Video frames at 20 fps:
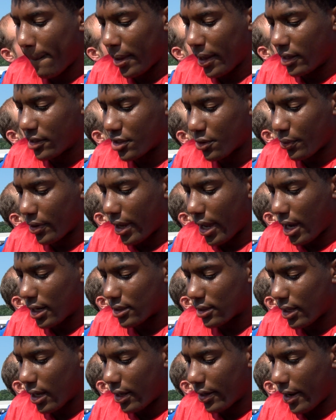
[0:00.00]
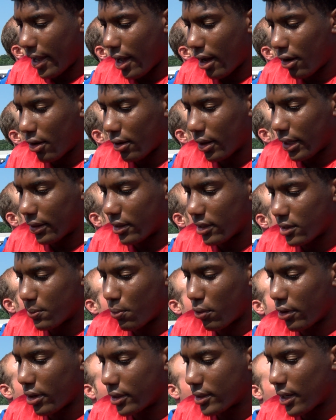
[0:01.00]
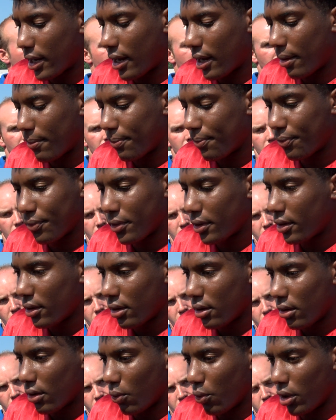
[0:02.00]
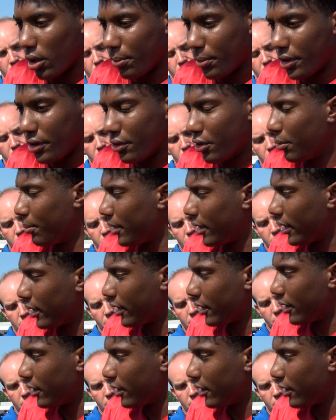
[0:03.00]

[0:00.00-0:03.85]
and to rehash that now at this point in time, wouldn't be doing me any